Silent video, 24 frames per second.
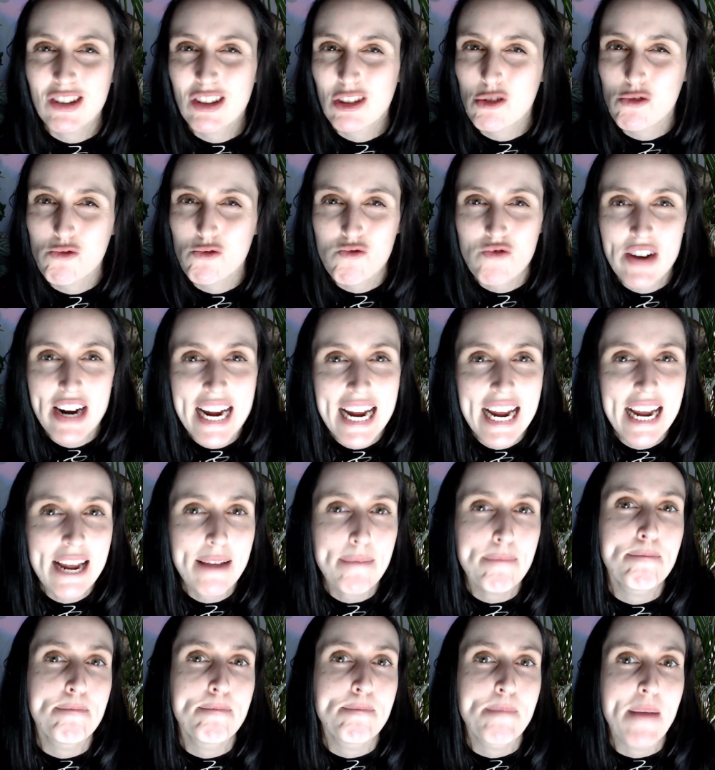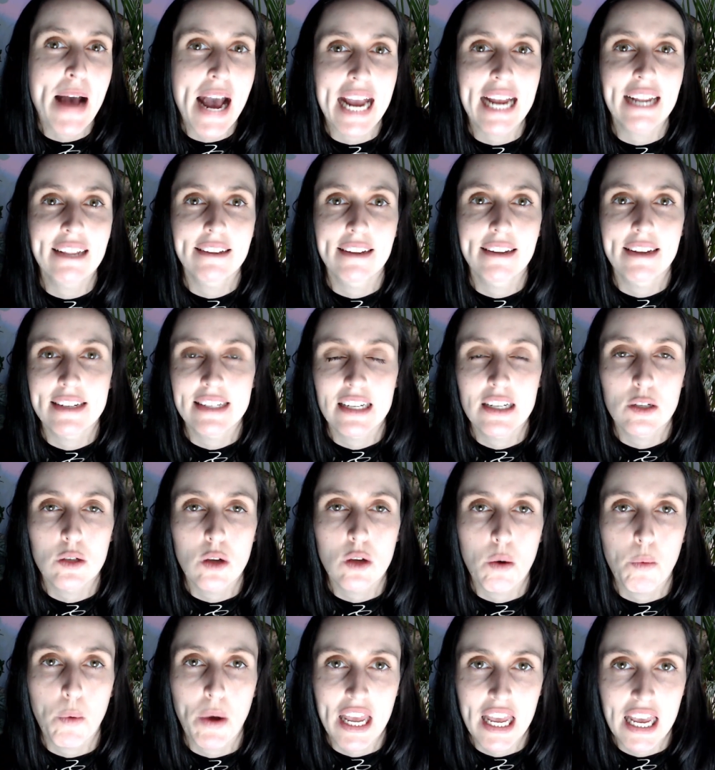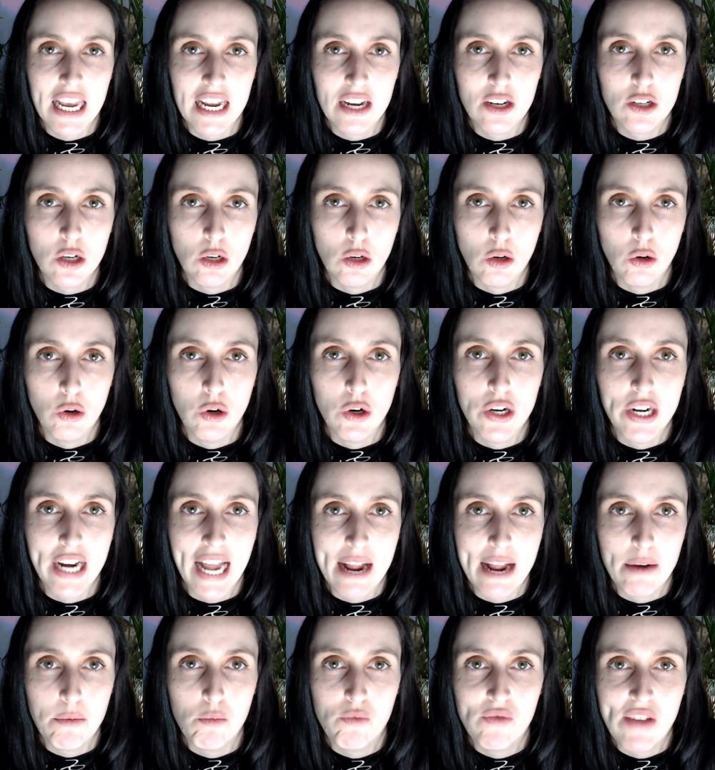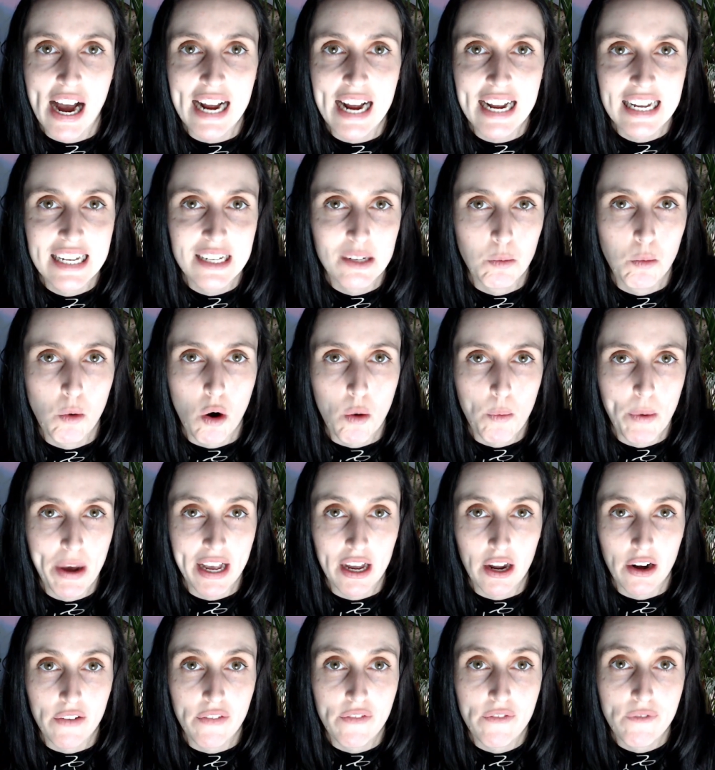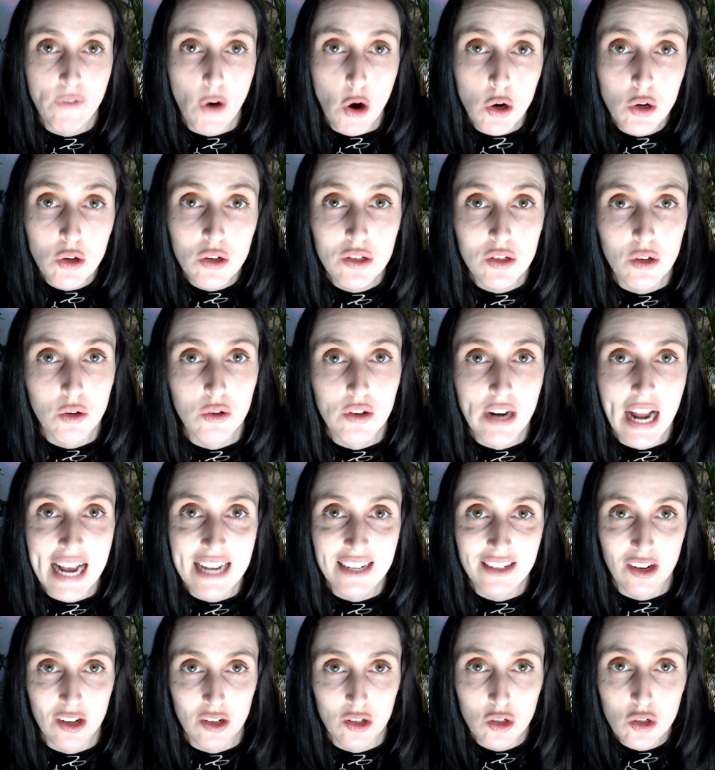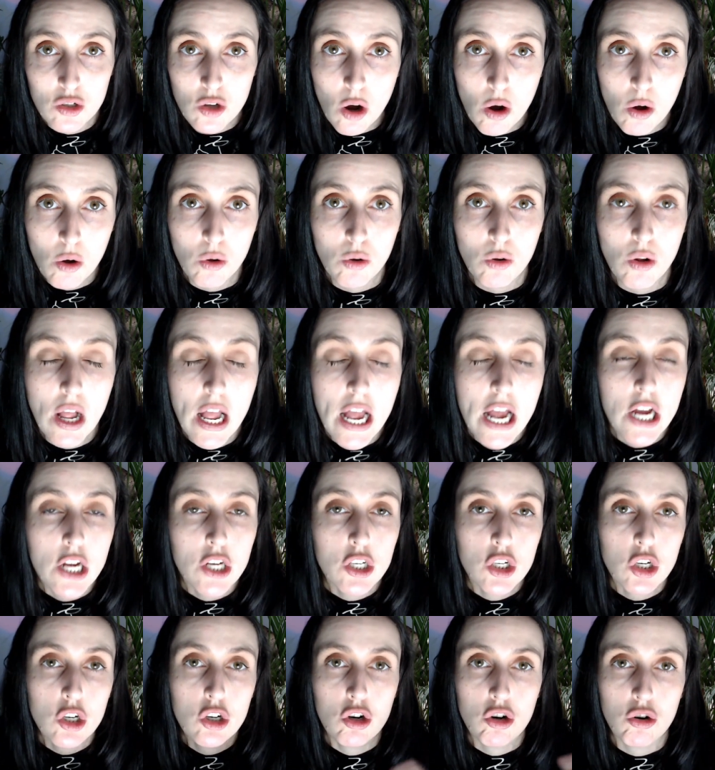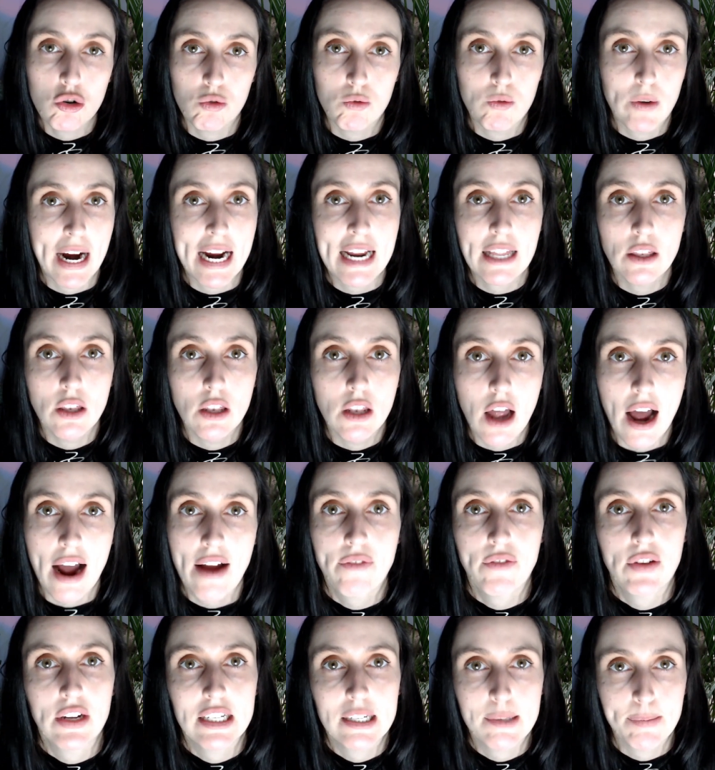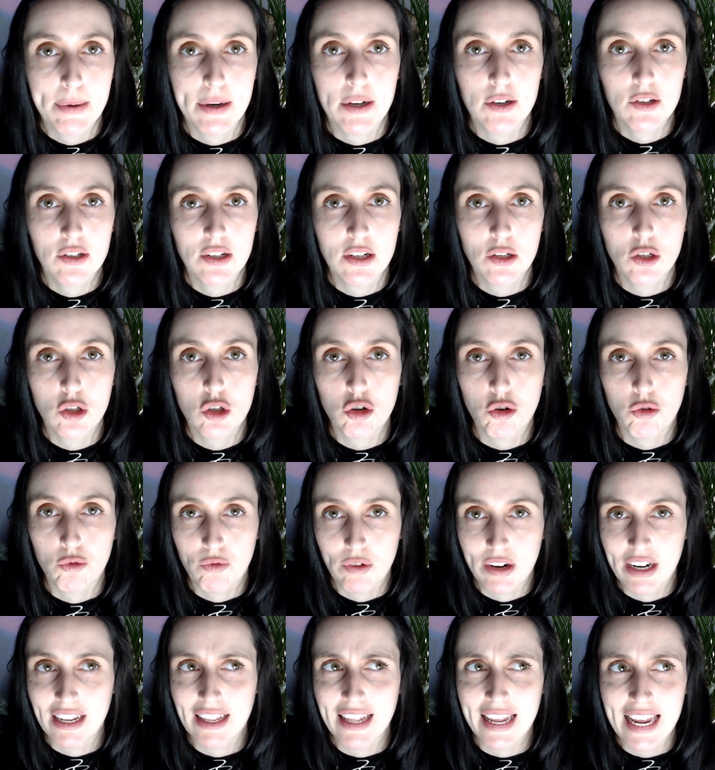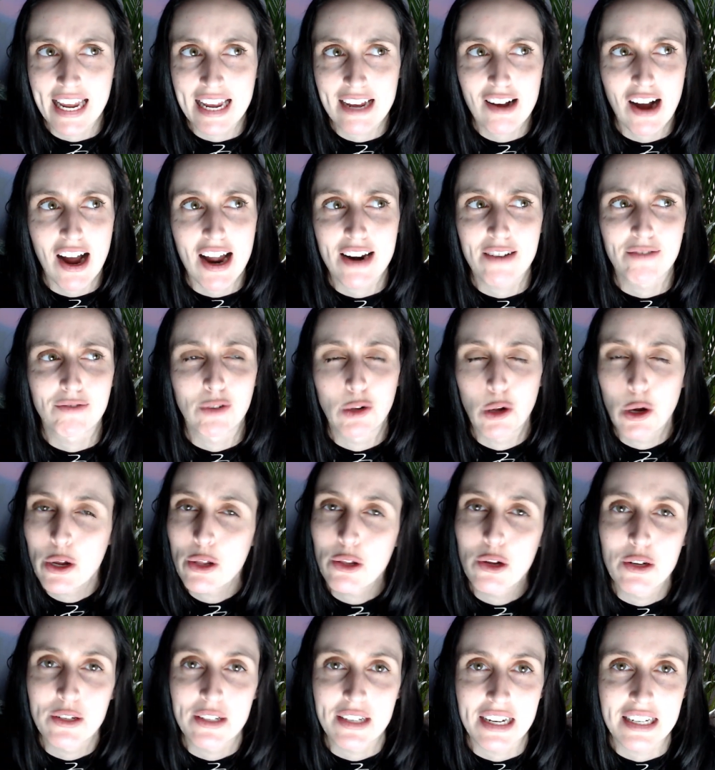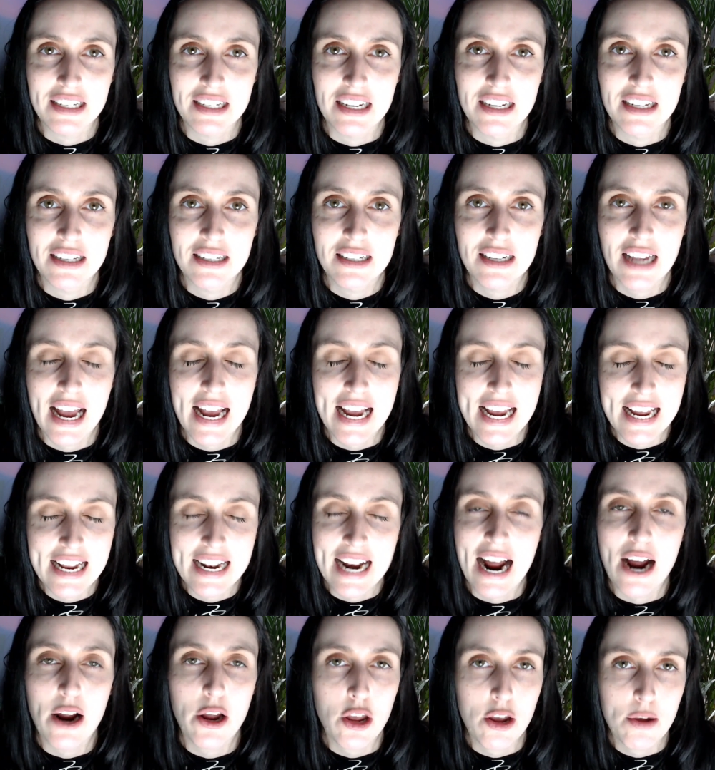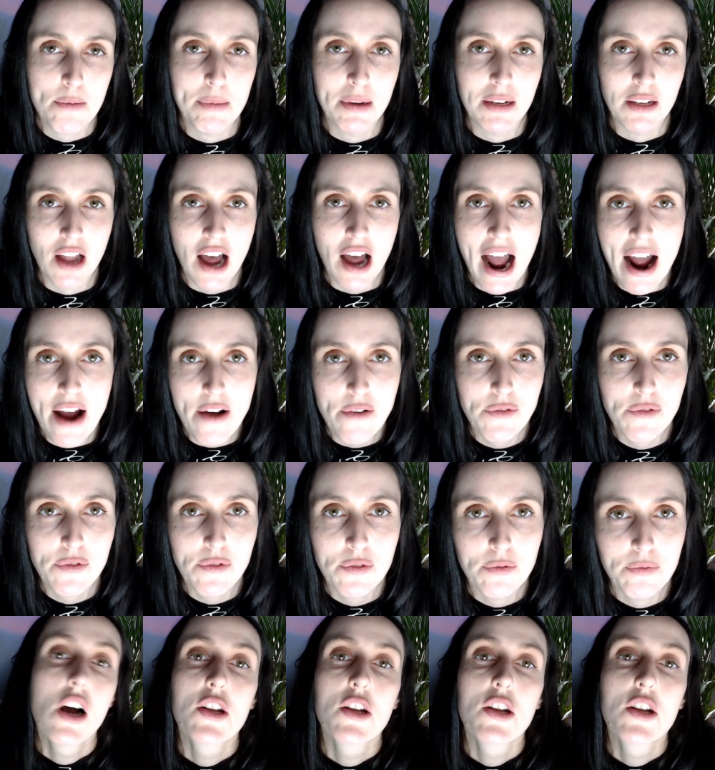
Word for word: three main lessons that we're here to learn, and that is what we're going to focus on as a soul to create life experiences to really kind of learn those lessons in our human life.